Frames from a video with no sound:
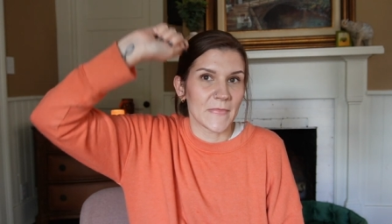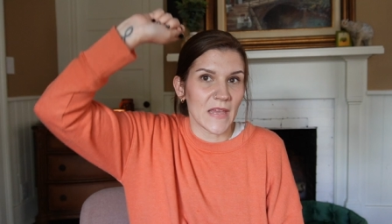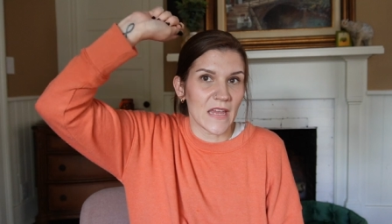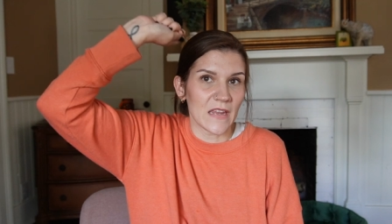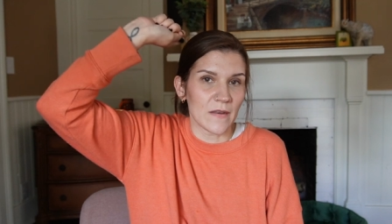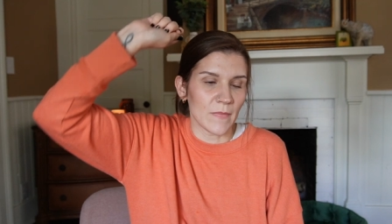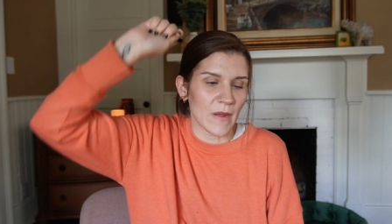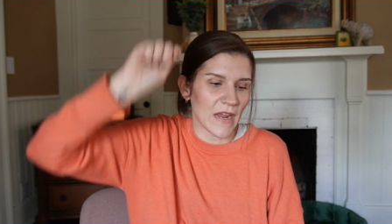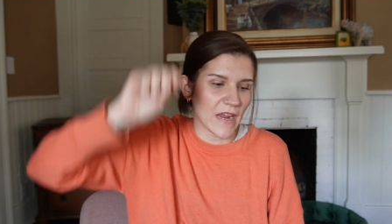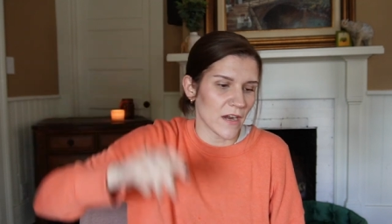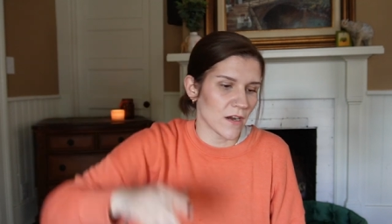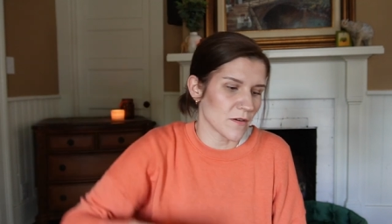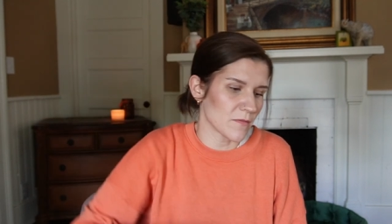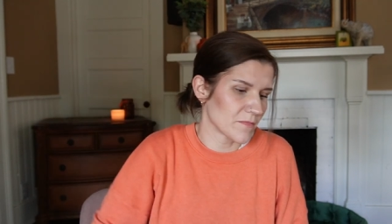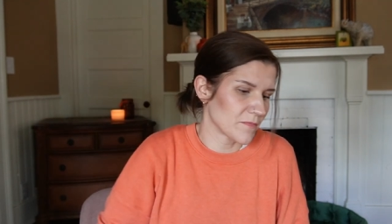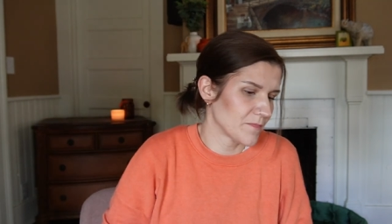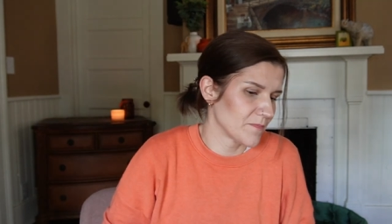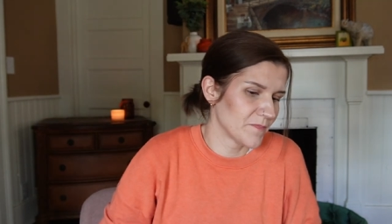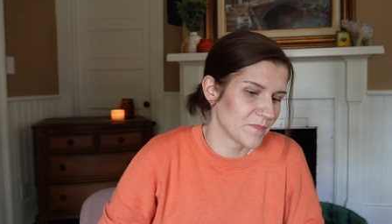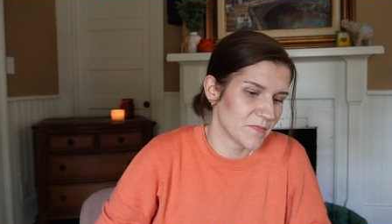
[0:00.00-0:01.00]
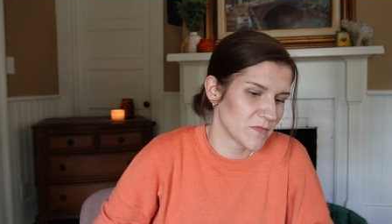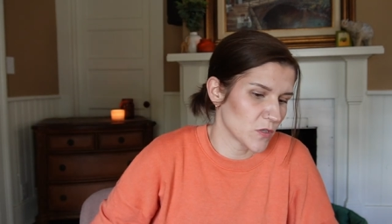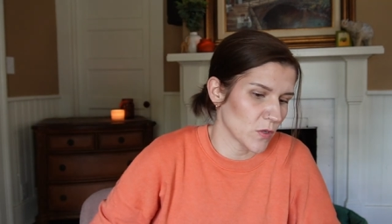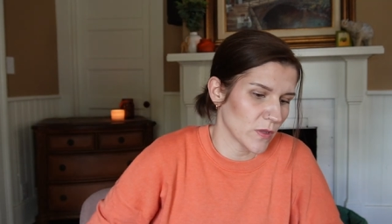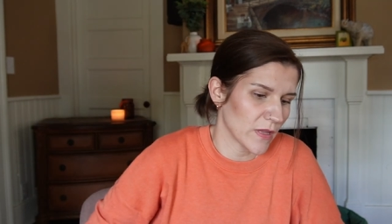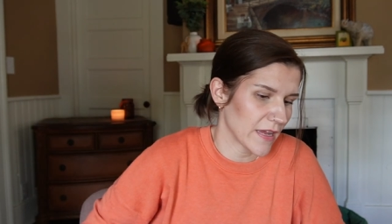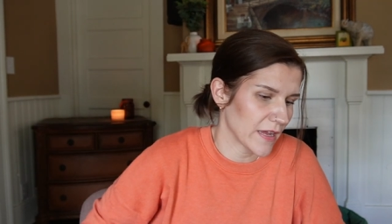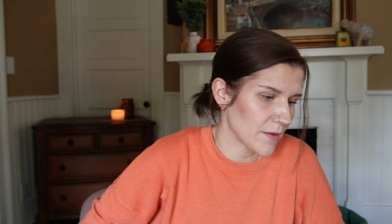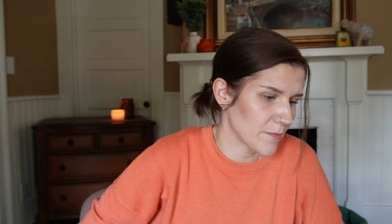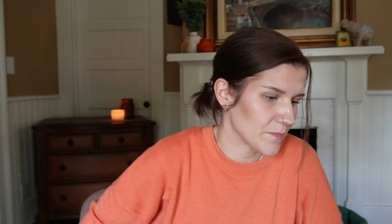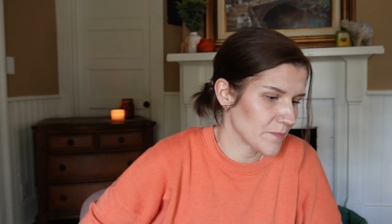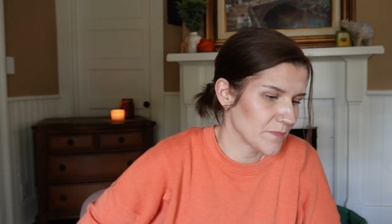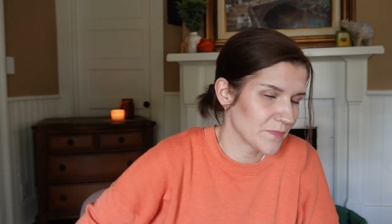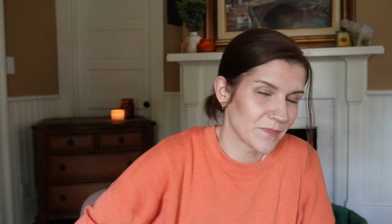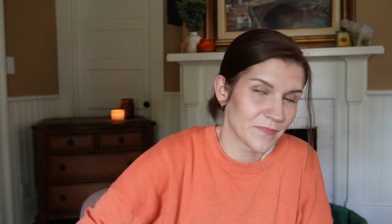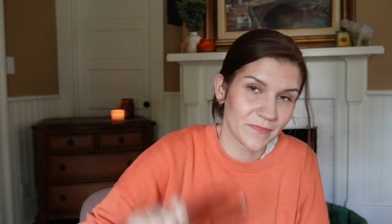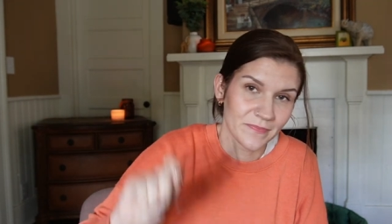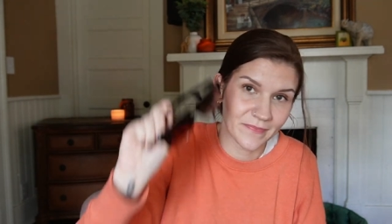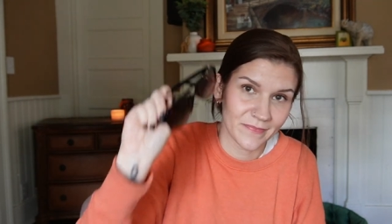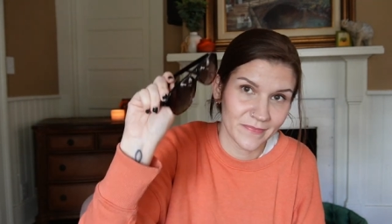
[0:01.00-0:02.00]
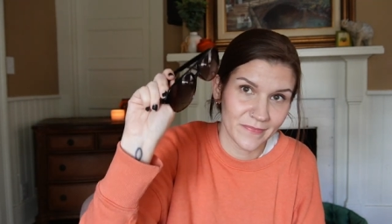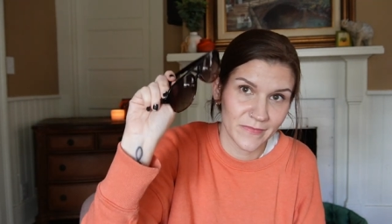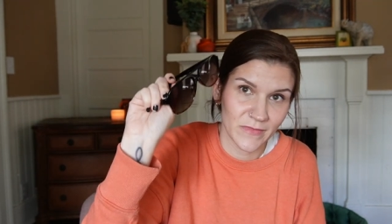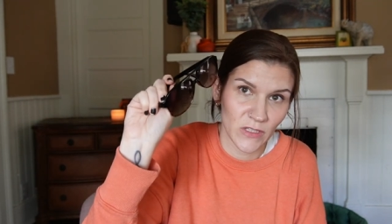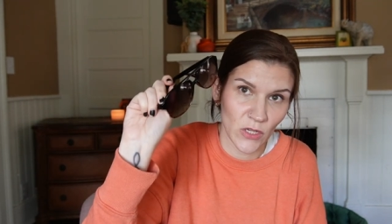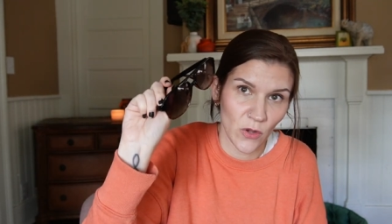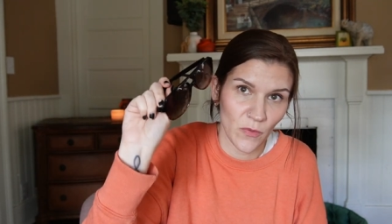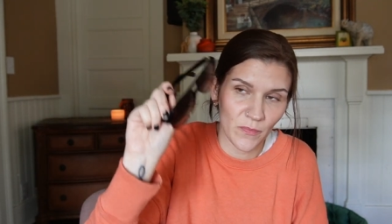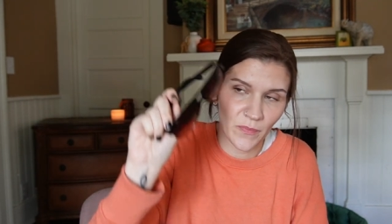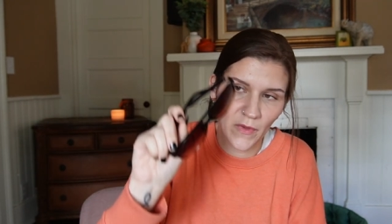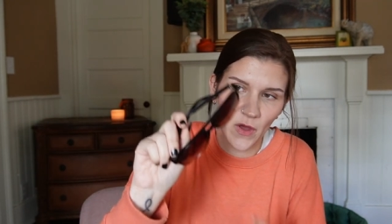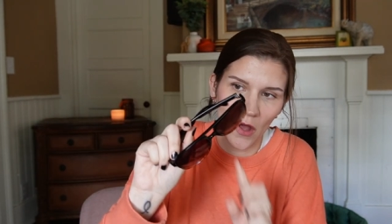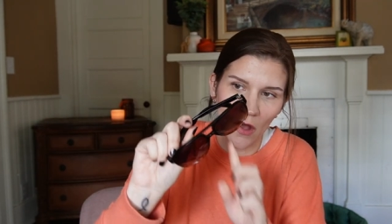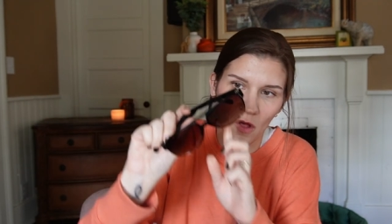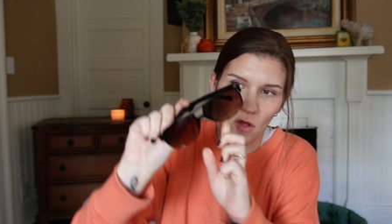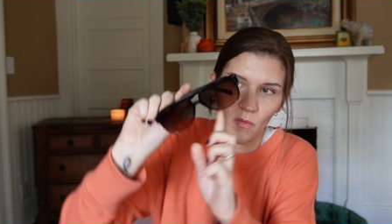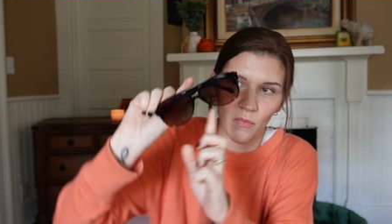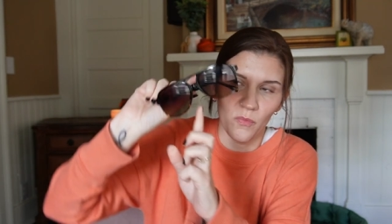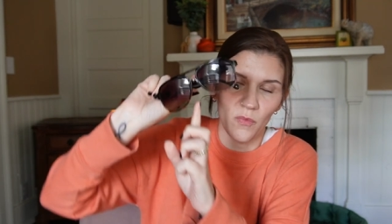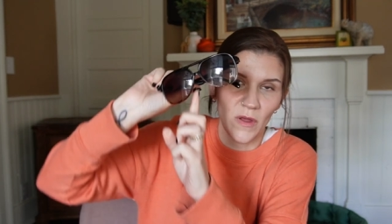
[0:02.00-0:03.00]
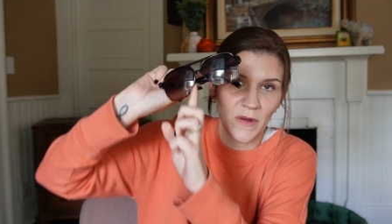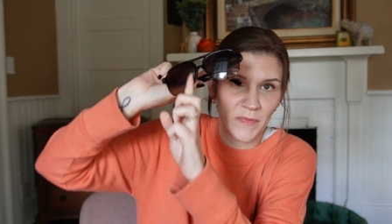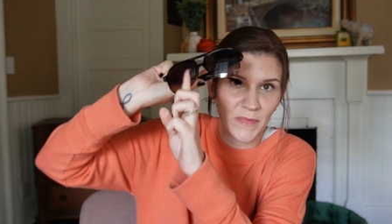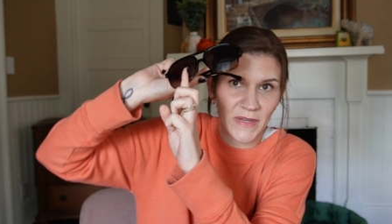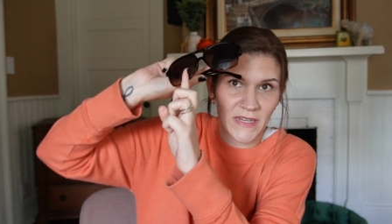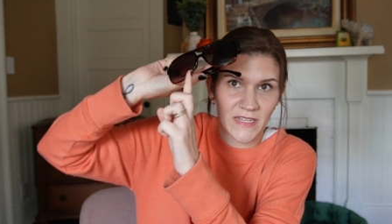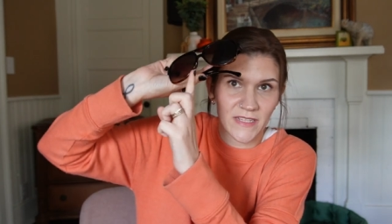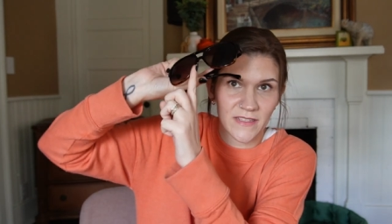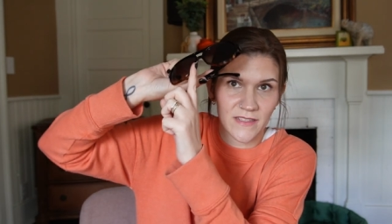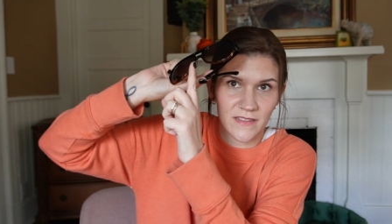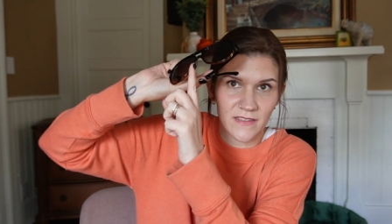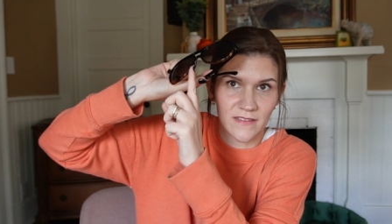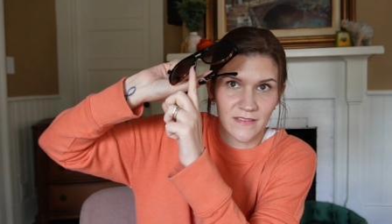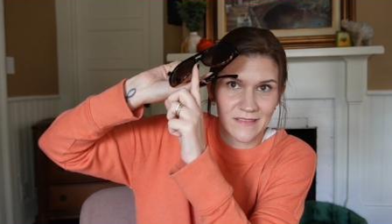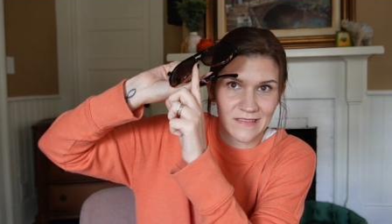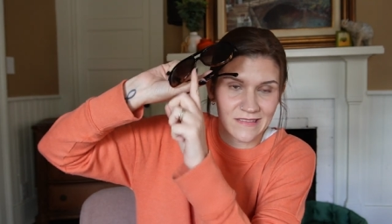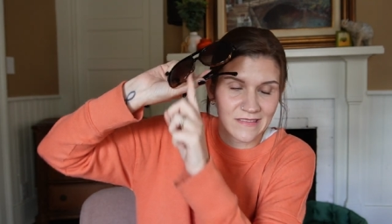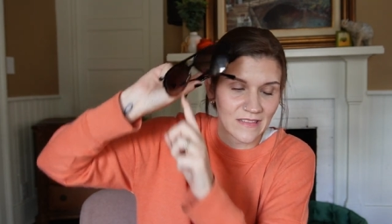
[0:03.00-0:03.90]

in my hair. Don't like them. So all one piece.